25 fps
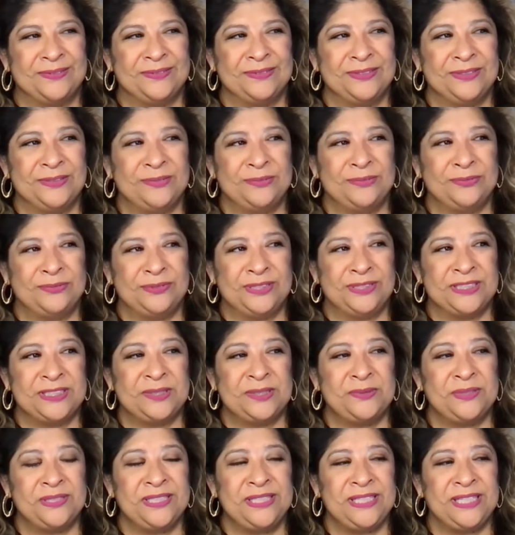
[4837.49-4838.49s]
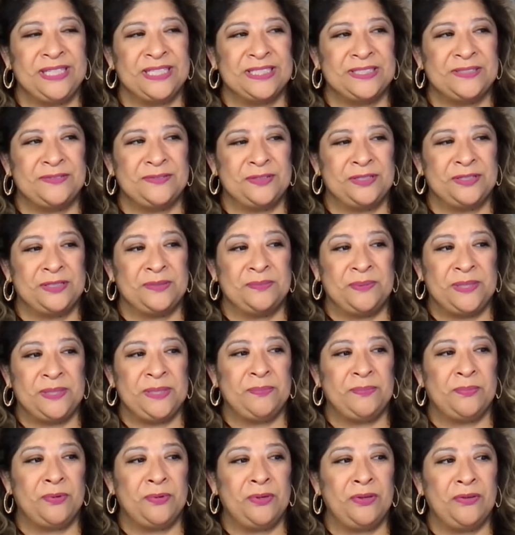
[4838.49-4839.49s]
this really is for the
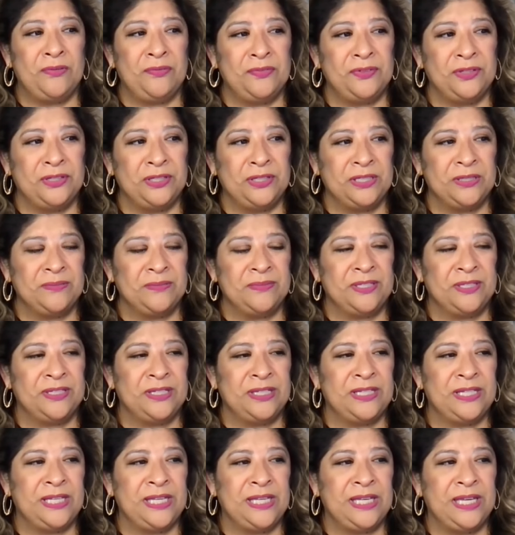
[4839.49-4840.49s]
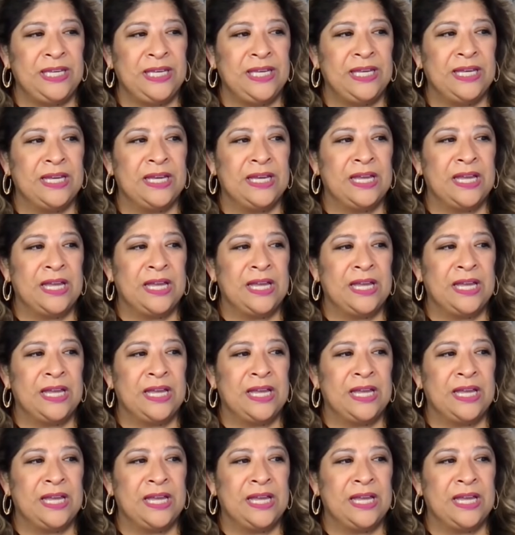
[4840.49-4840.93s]
people, for the community,